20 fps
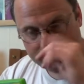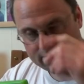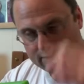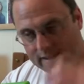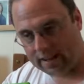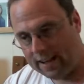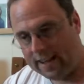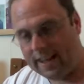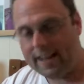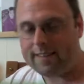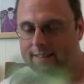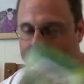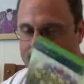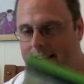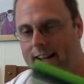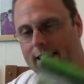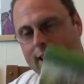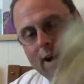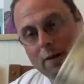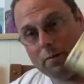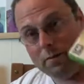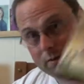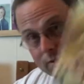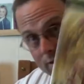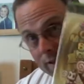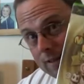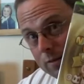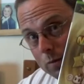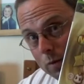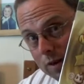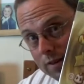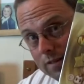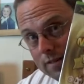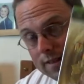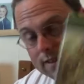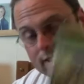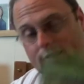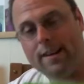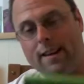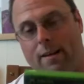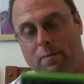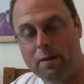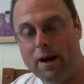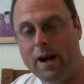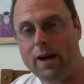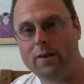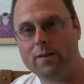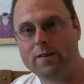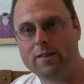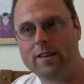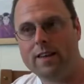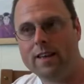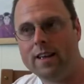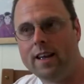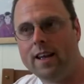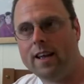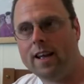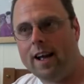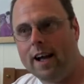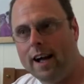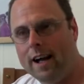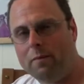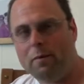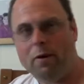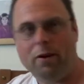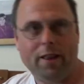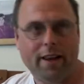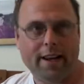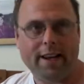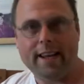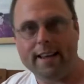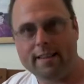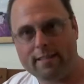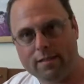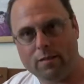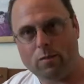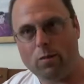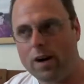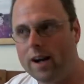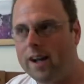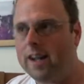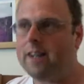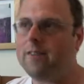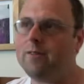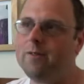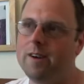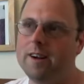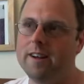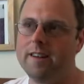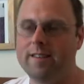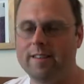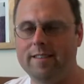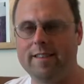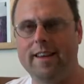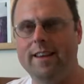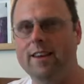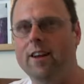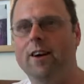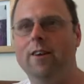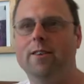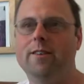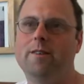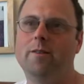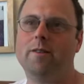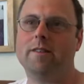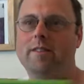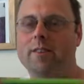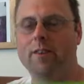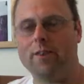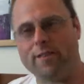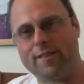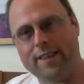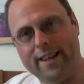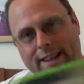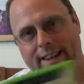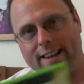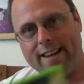I asked the guy how much this was. He said £1, but then he asked his wife, and she said, "Oh, she wants it all together."